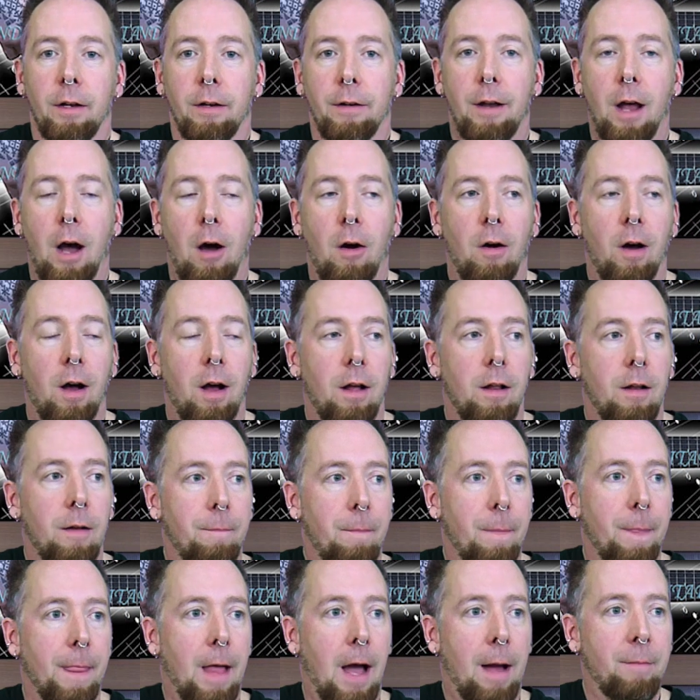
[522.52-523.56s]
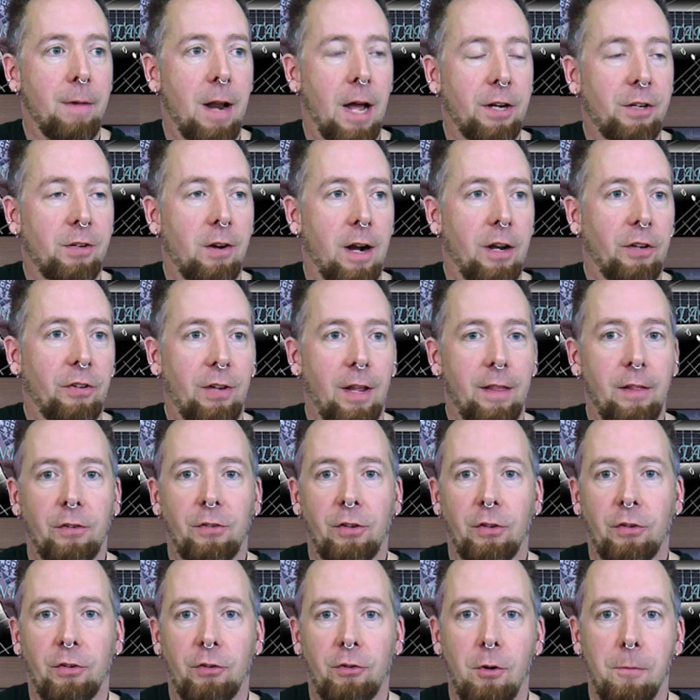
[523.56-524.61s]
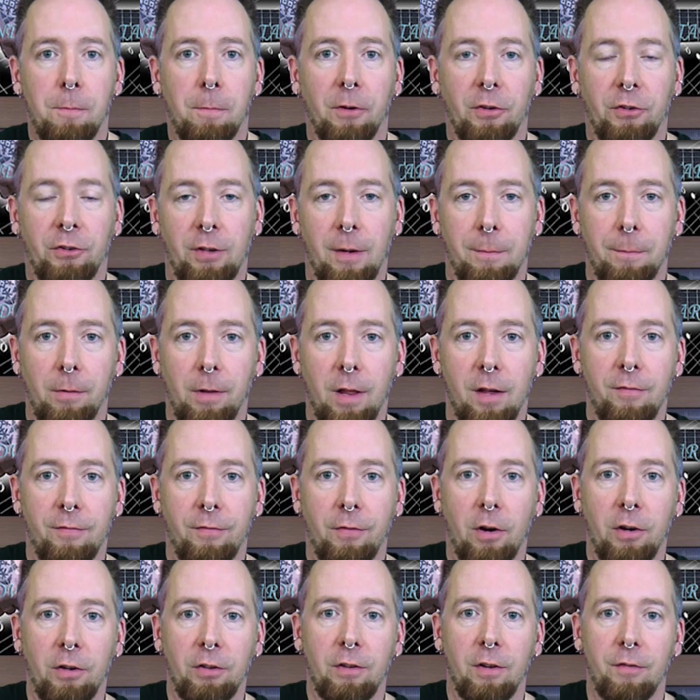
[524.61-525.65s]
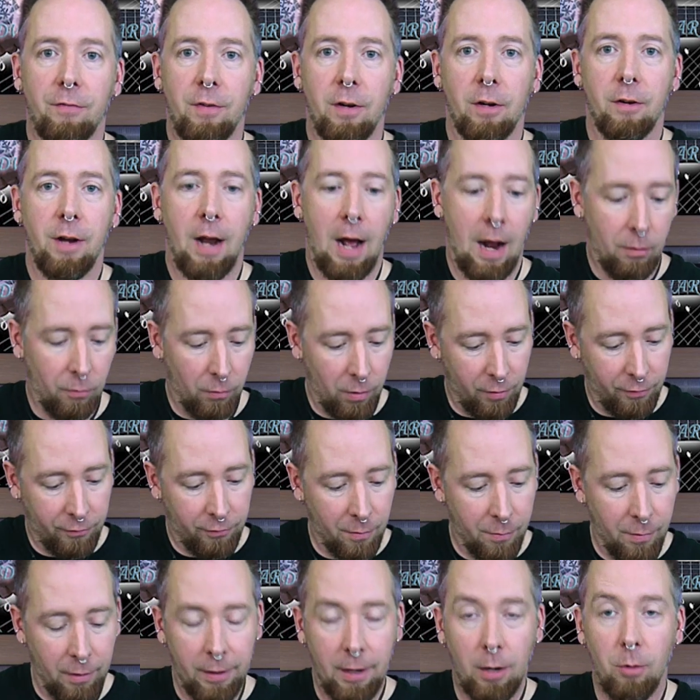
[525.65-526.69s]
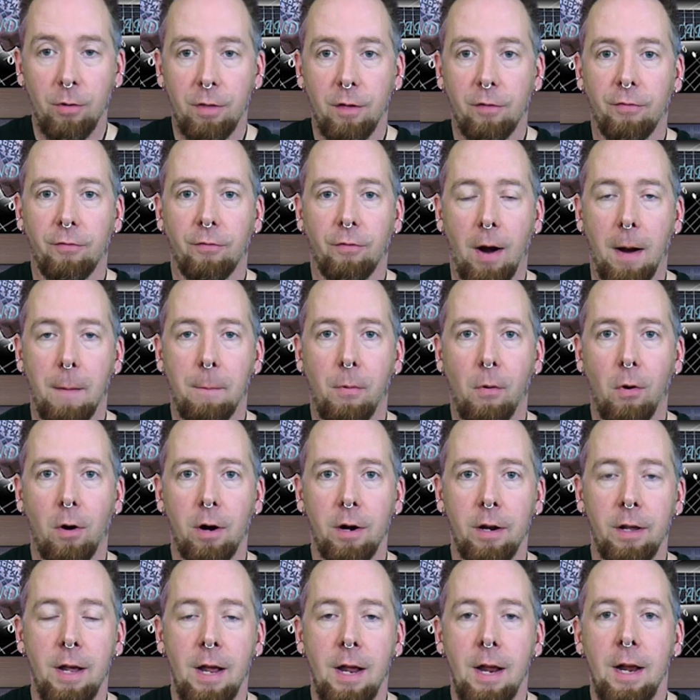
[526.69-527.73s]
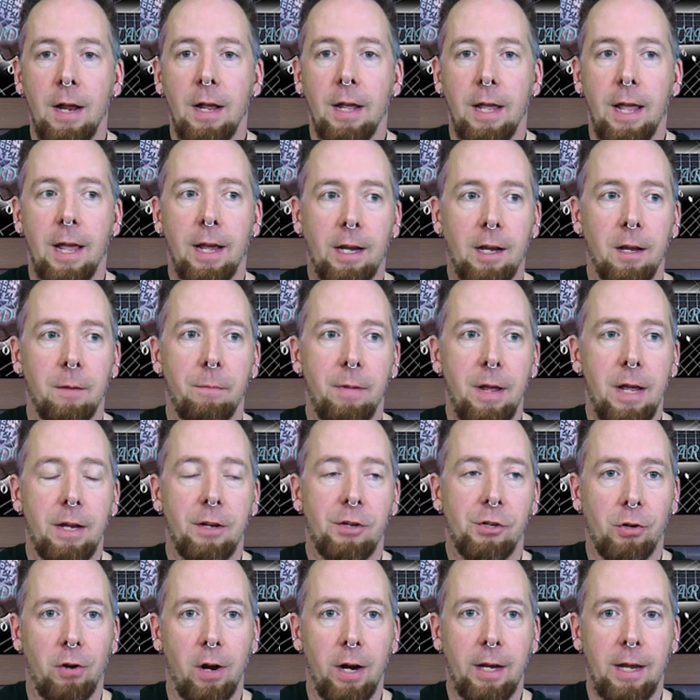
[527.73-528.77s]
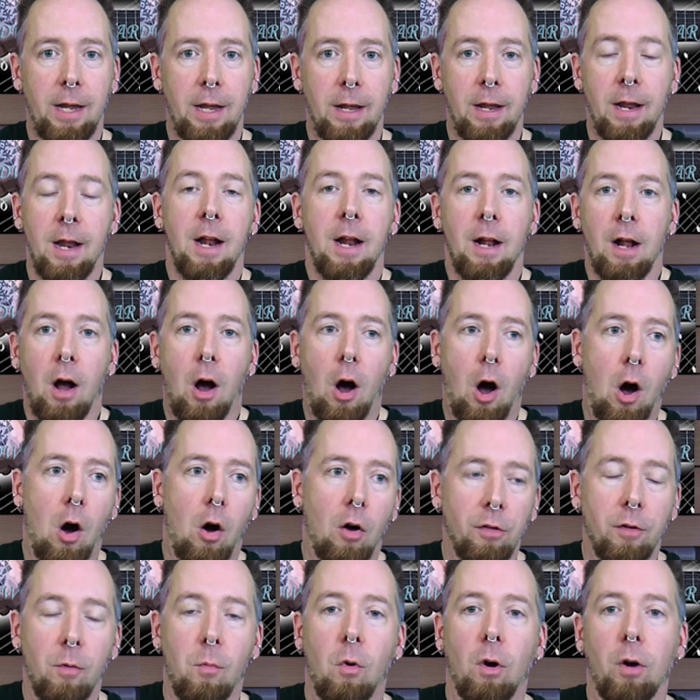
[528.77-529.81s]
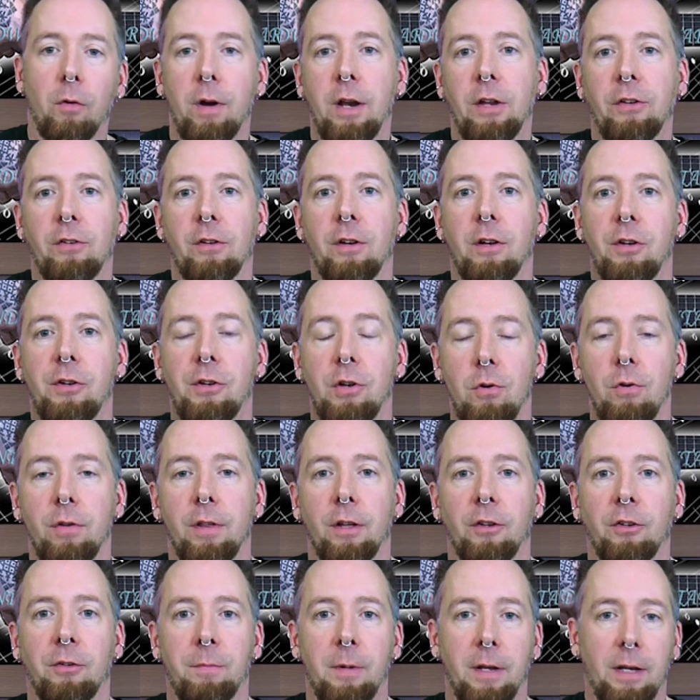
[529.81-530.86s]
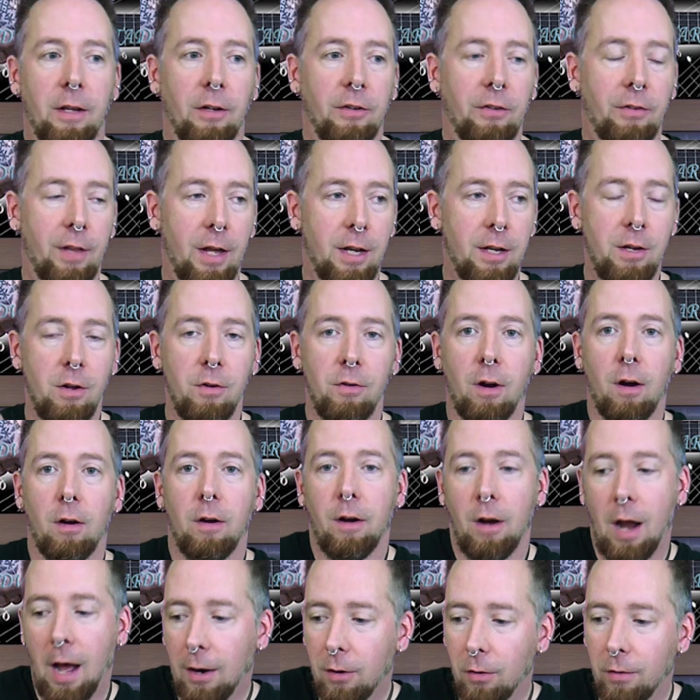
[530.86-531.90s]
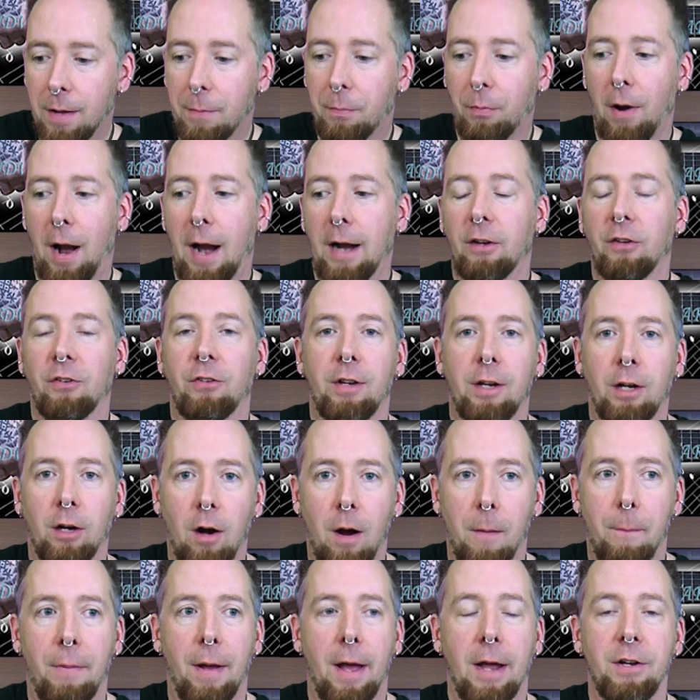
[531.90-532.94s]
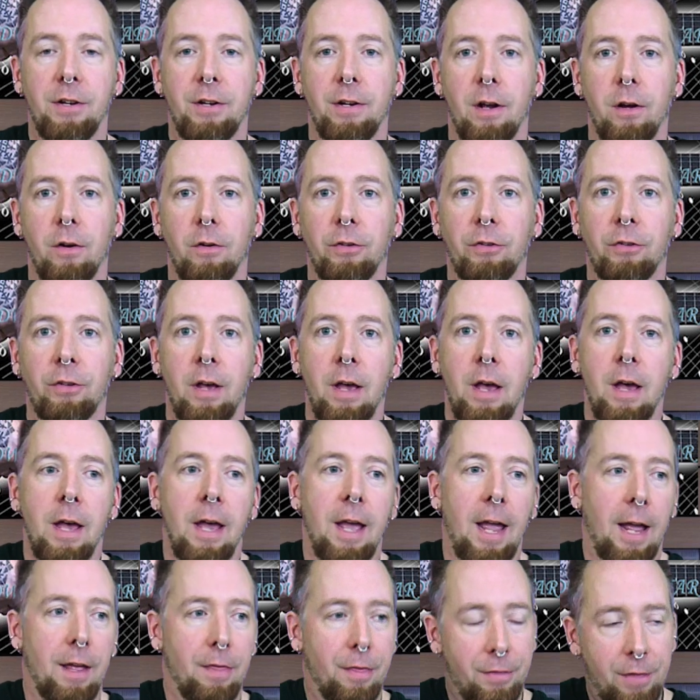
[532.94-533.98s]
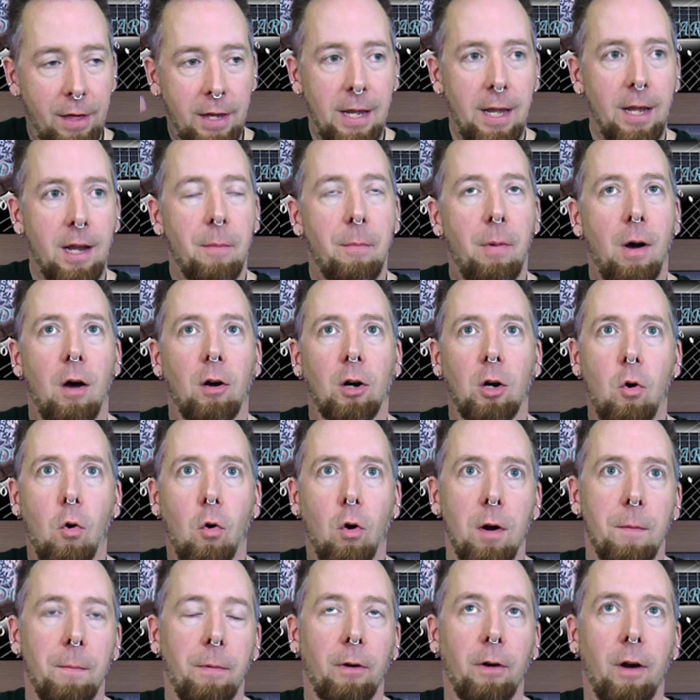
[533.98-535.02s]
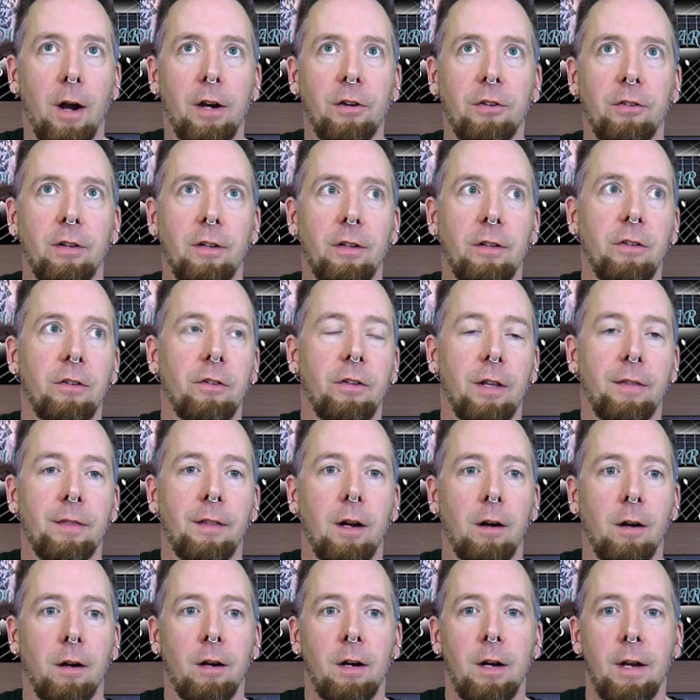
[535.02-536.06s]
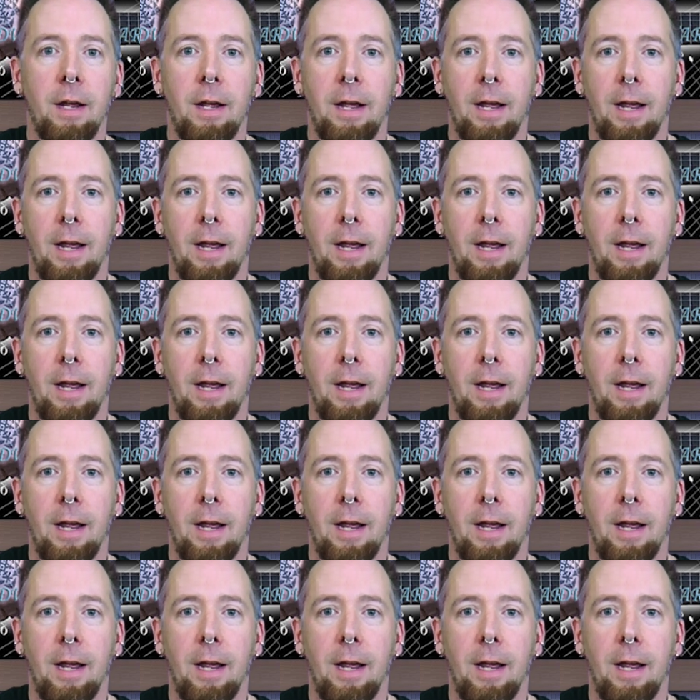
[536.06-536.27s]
Now, I'm not trying to say this is super simple at first. If you're not real familiar with a fretboard, it can be tricky. All the more reason to do this, because then you are not only practicing your arpeggios and thinking about chord progressions and their